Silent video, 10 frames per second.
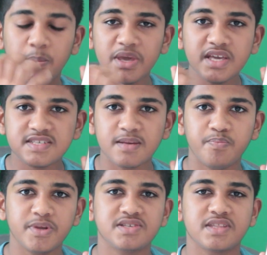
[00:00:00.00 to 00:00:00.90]
being
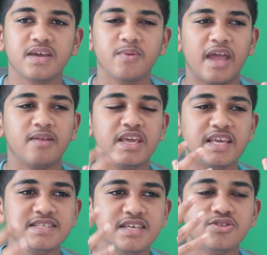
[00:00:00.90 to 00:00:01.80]
simplistic and
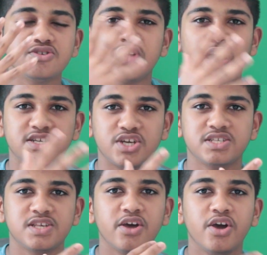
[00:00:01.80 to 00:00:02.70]
easy to
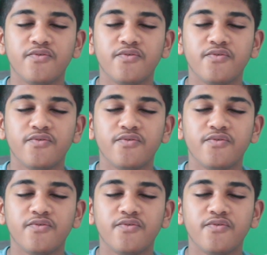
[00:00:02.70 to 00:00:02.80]
digest